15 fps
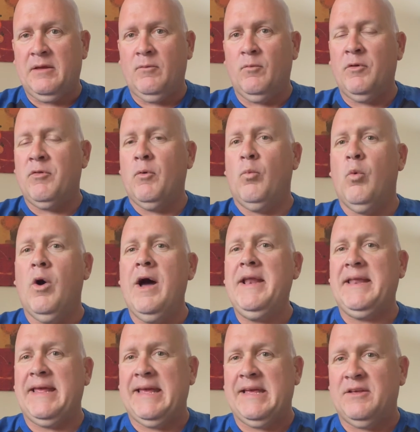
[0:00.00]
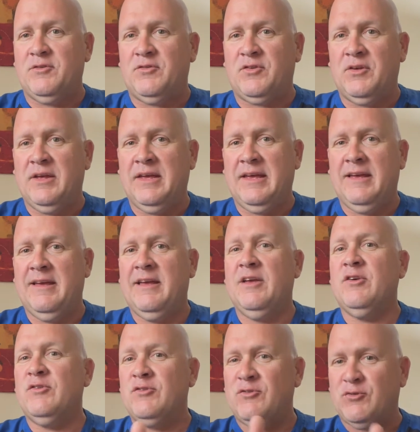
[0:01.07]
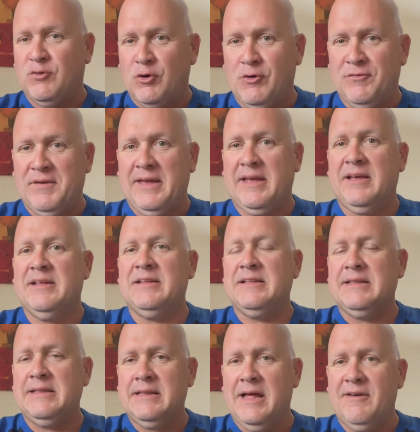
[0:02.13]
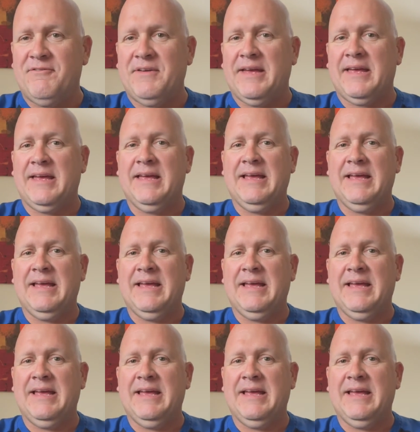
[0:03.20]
Well, the what is serving, loving,